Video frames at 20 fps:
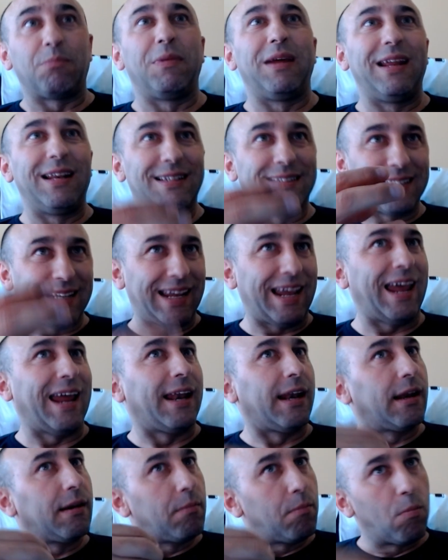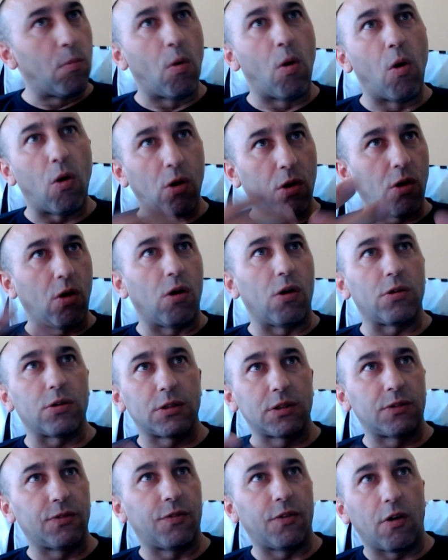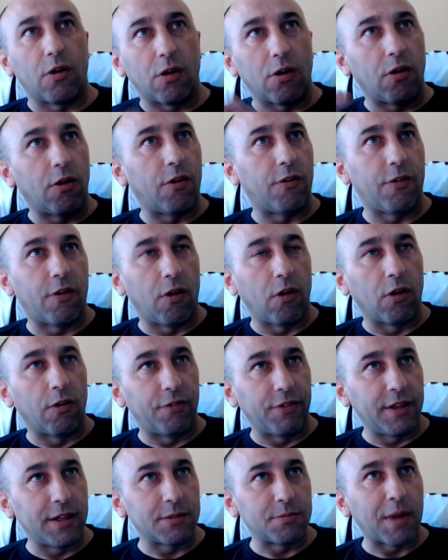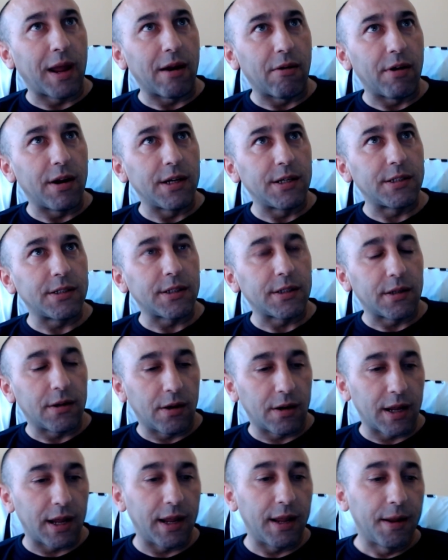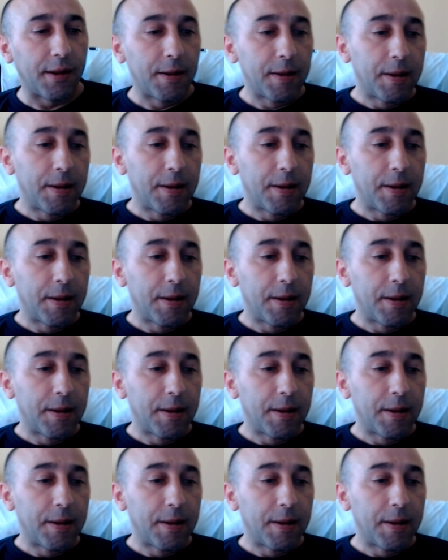means, again, more cost for all of this migration. Okay,